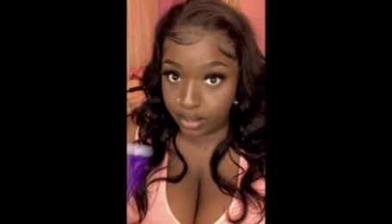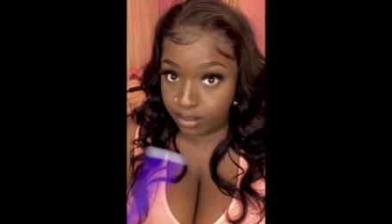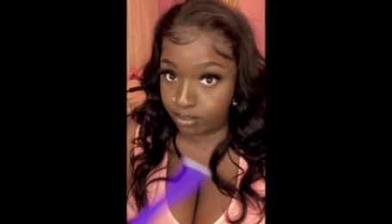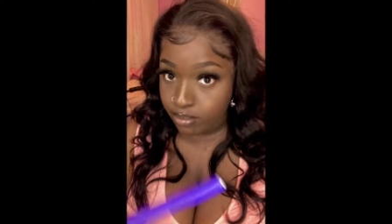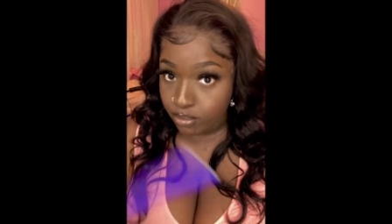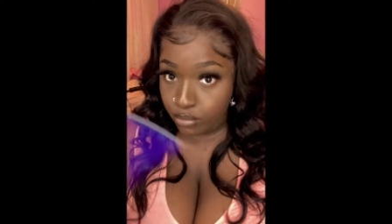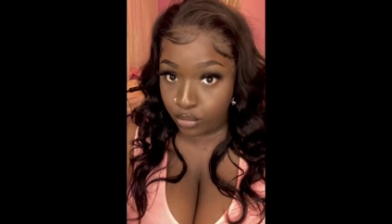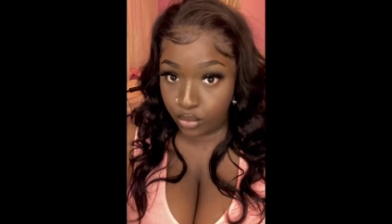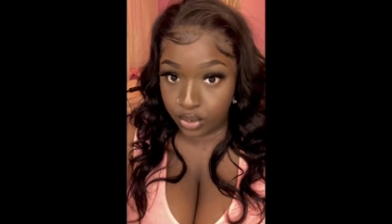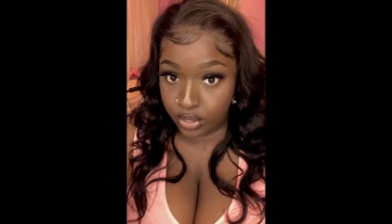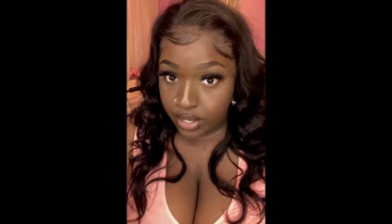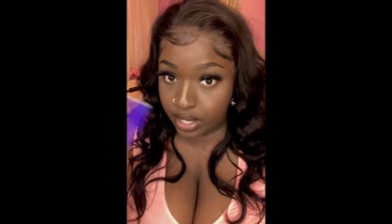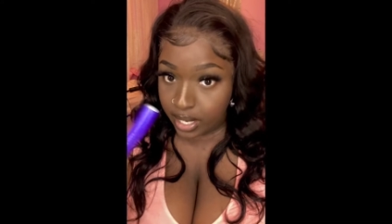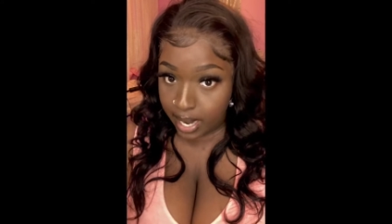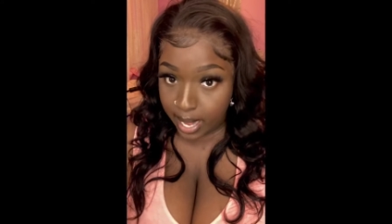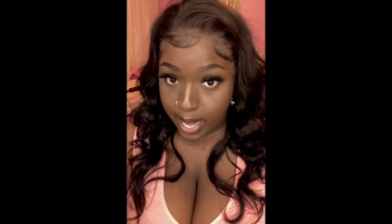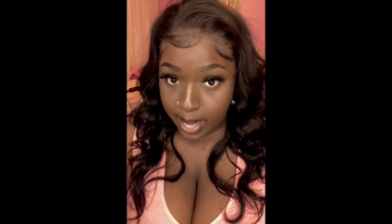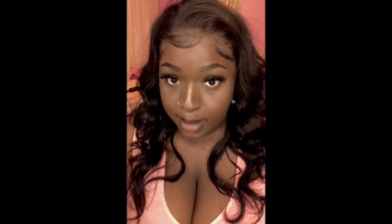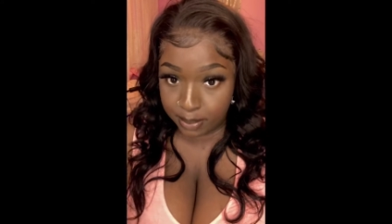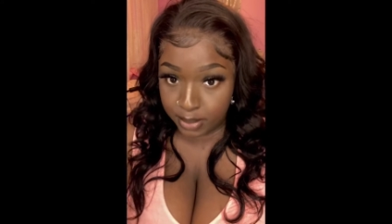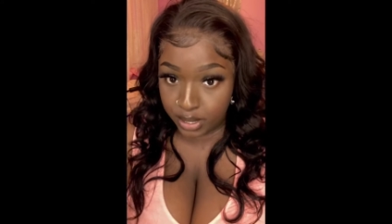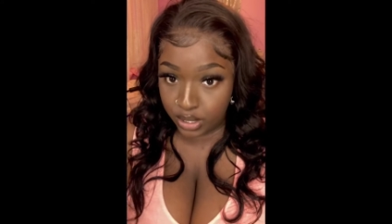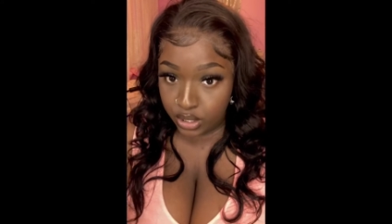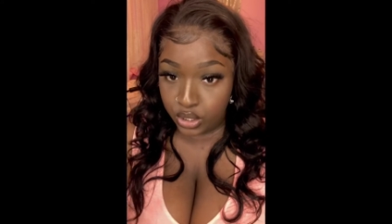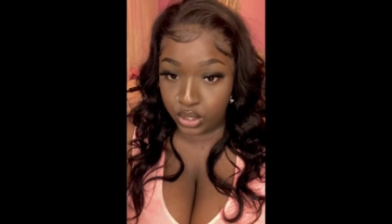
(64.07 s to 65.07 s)
more than
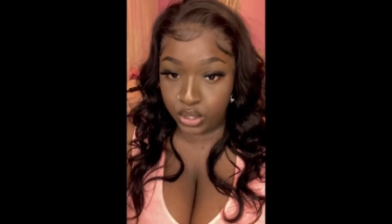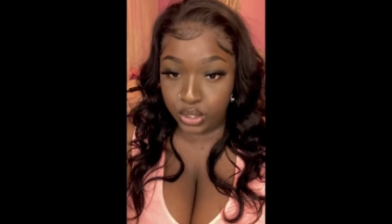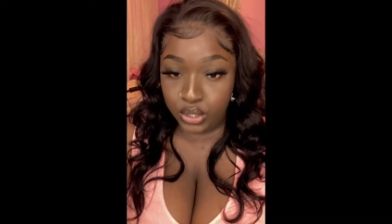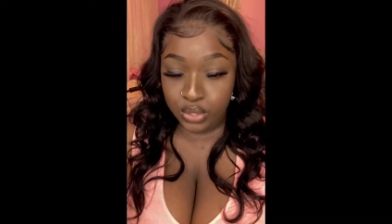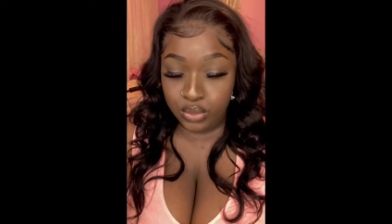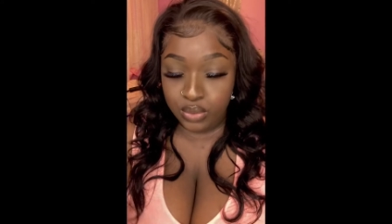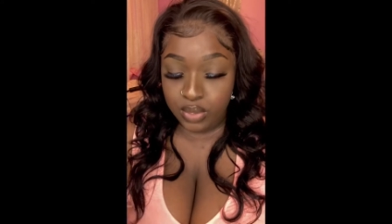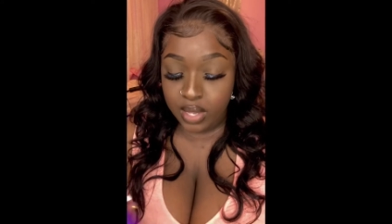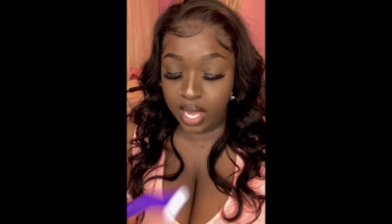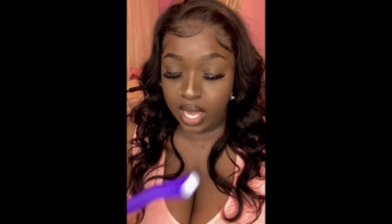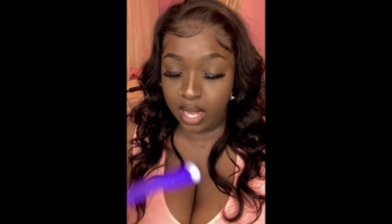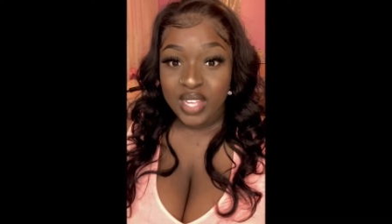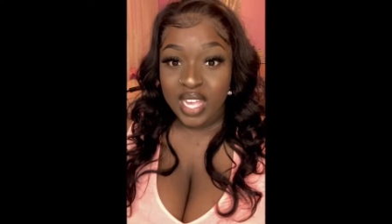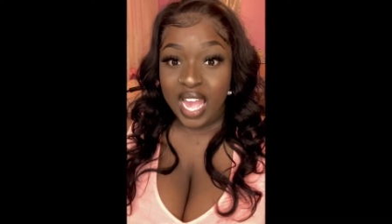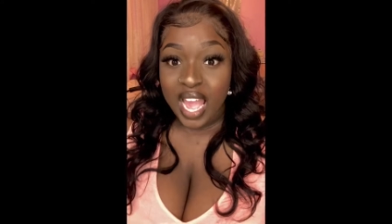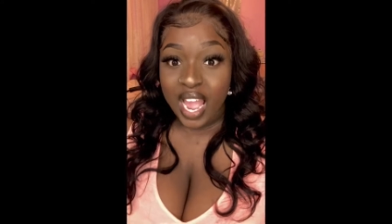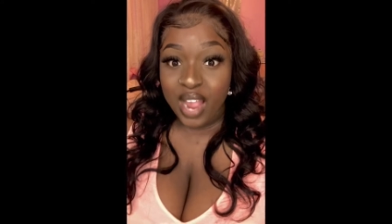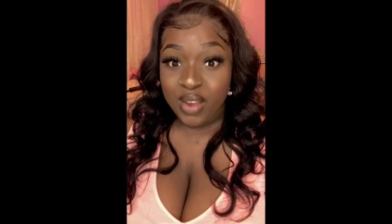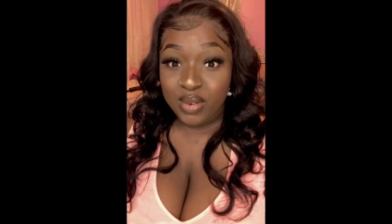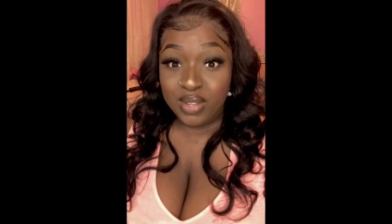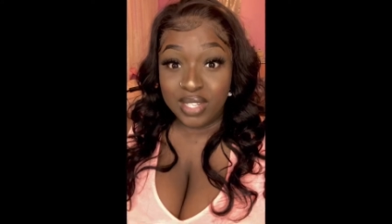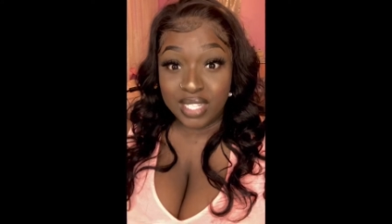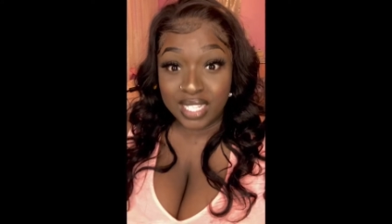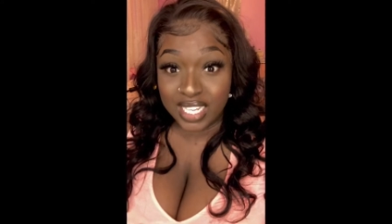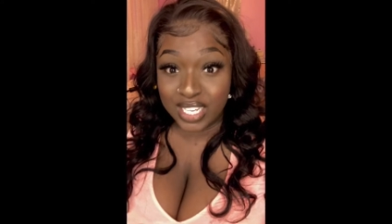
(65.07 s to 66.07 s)
happy to do that. I
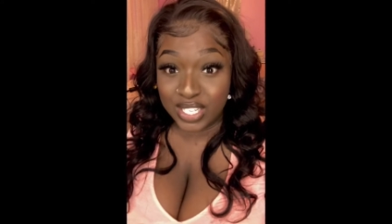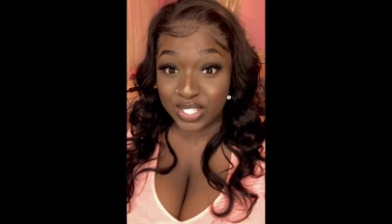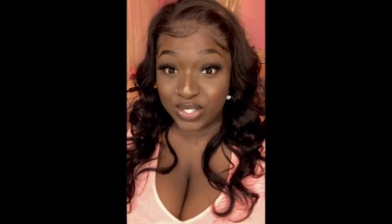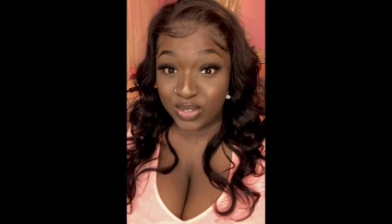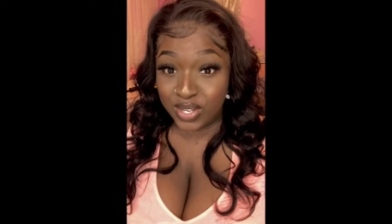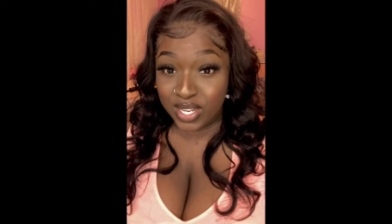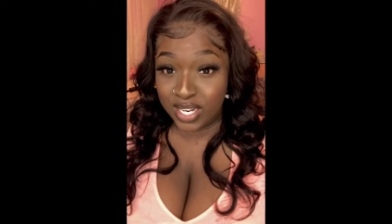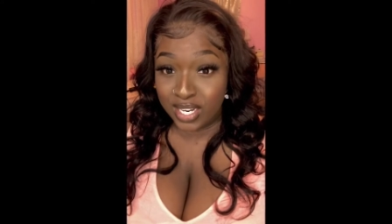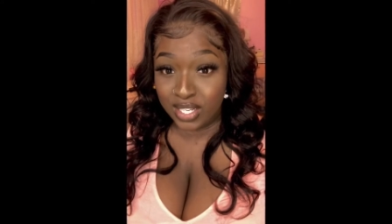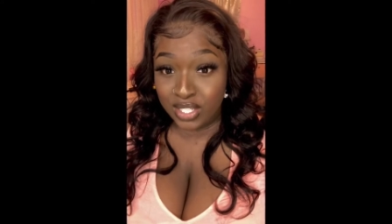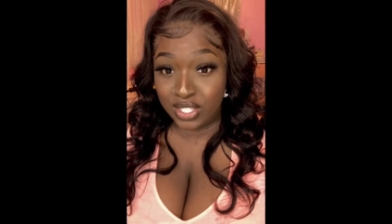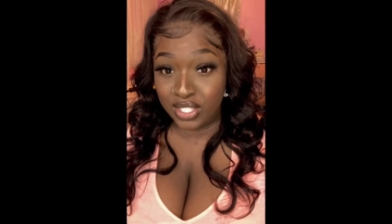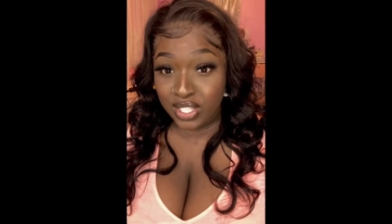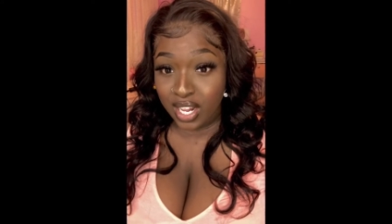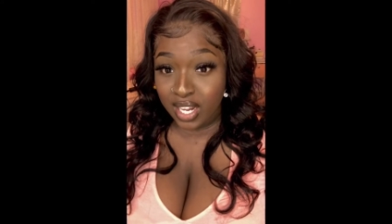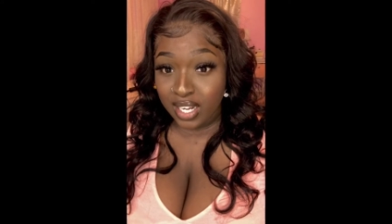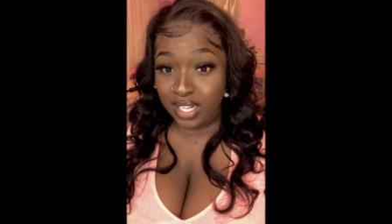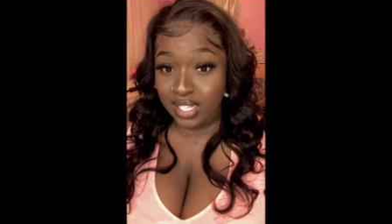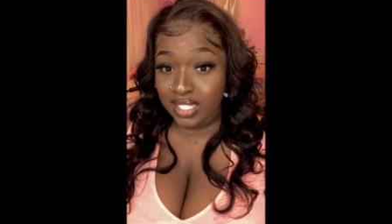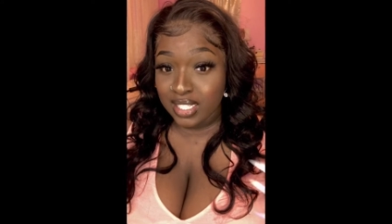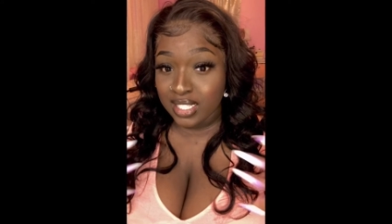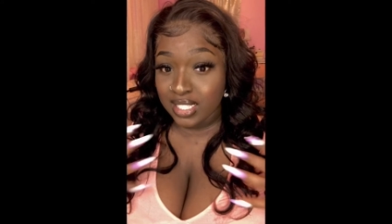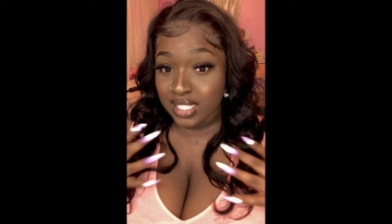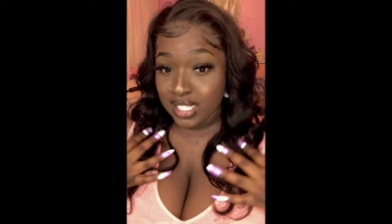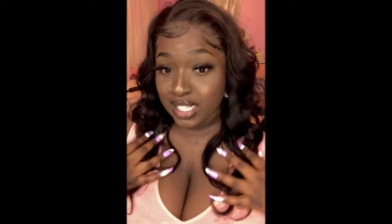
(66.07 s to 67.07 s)
really enjoyed installing
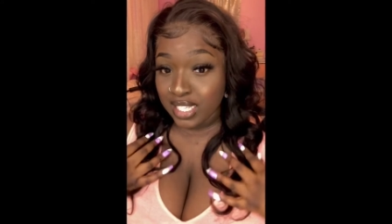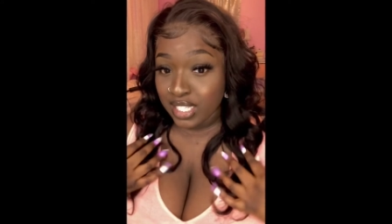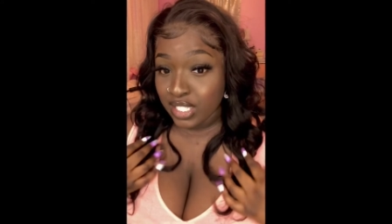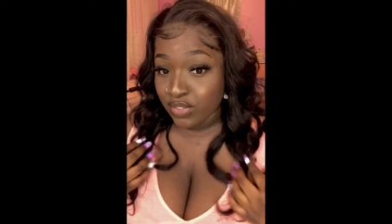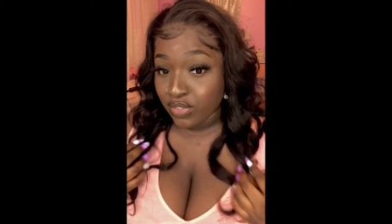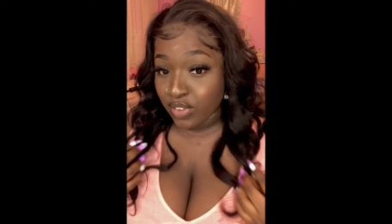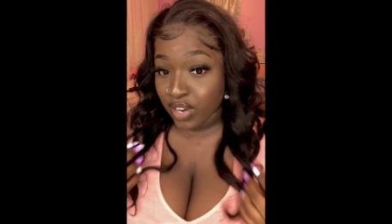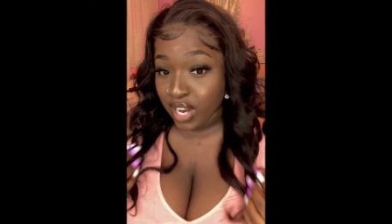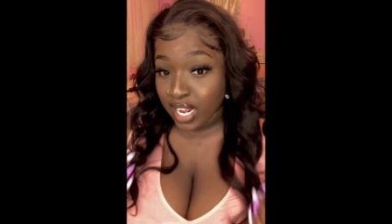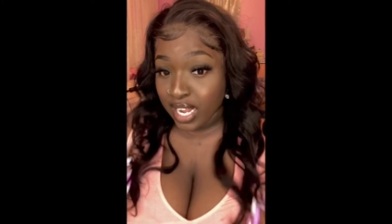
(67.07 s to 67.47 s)
this lace front.